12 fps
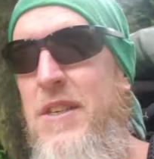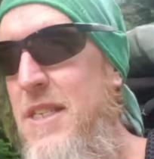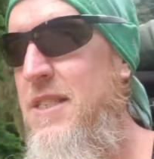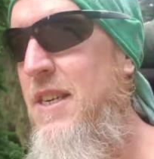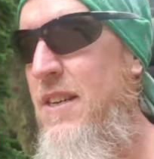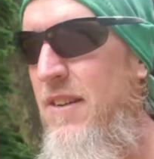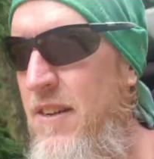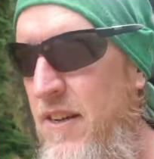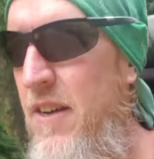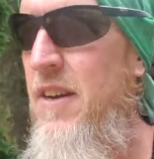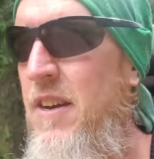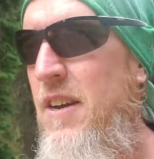descent.
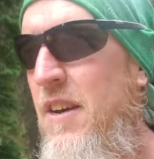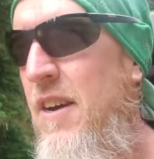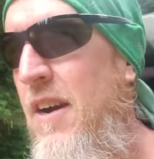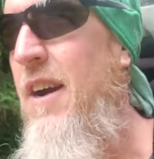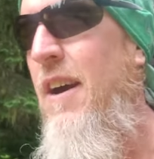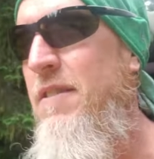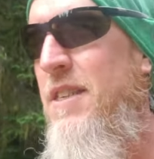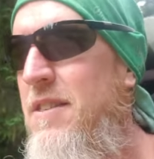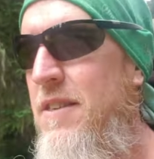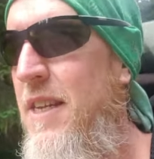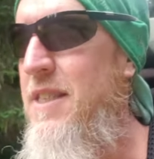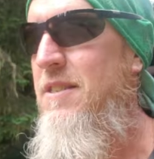Obviously
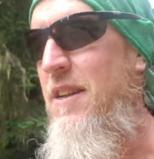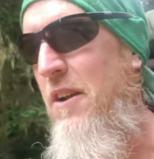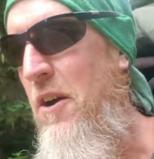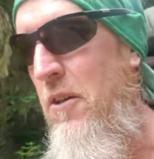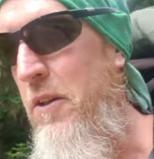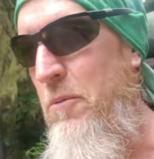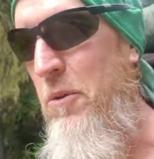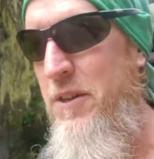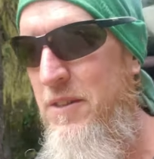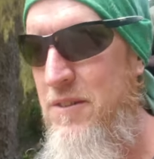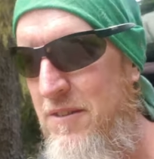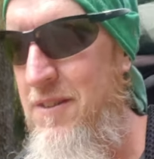that's not all at
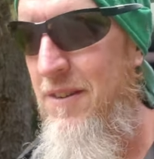once,